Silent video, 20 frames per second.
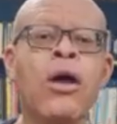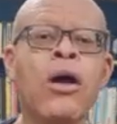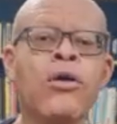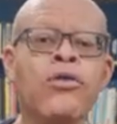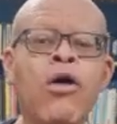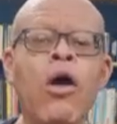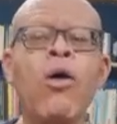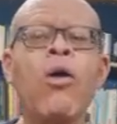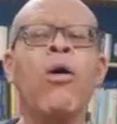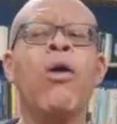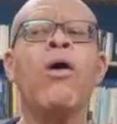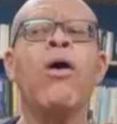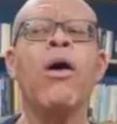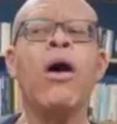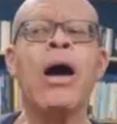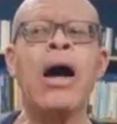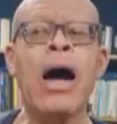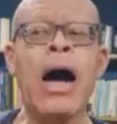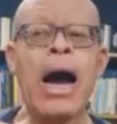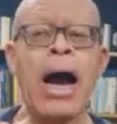So
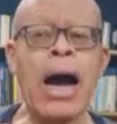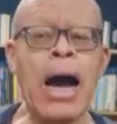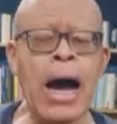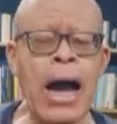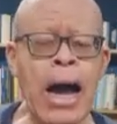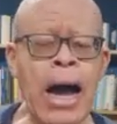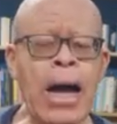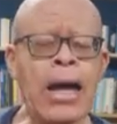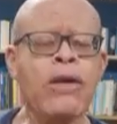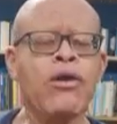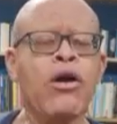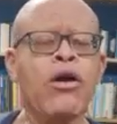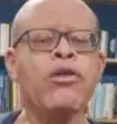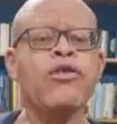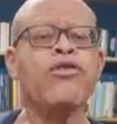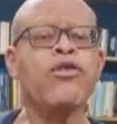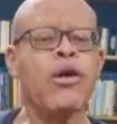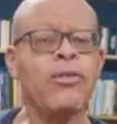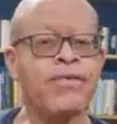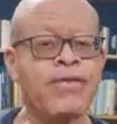I
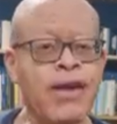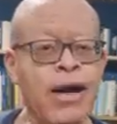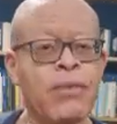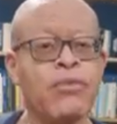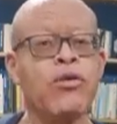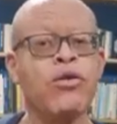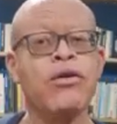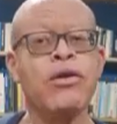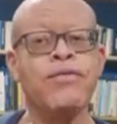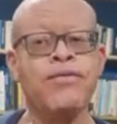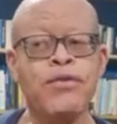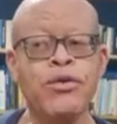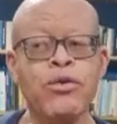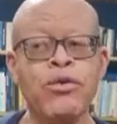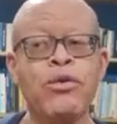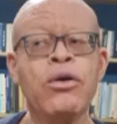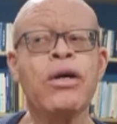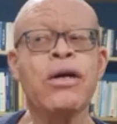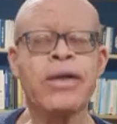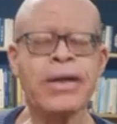don't subscribe to the
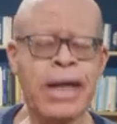view